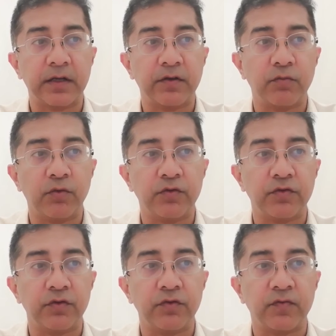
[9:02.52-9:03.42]
is most
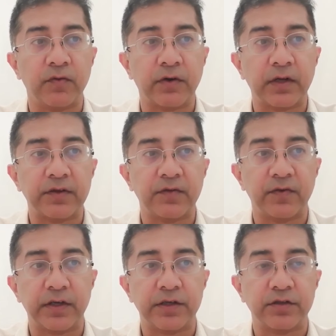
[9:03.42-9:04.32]
used for
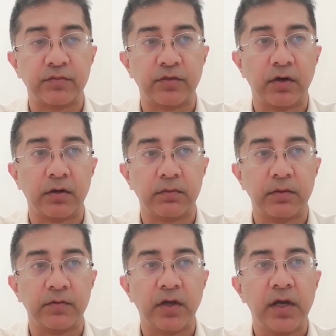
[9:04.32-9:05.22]
classification problems.